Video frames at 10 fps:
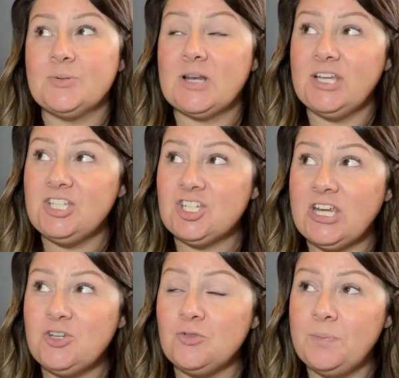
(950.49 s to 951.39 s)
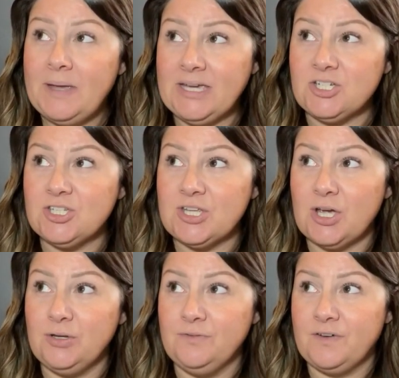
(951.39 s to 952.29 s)
so I'd like to change all the pictures
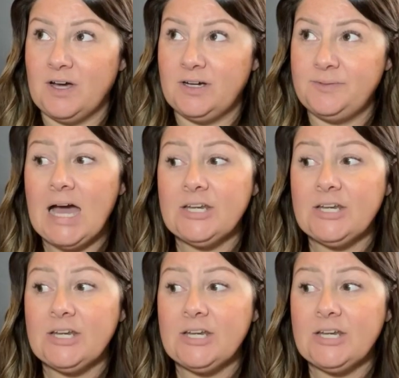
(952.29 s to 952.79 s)
over.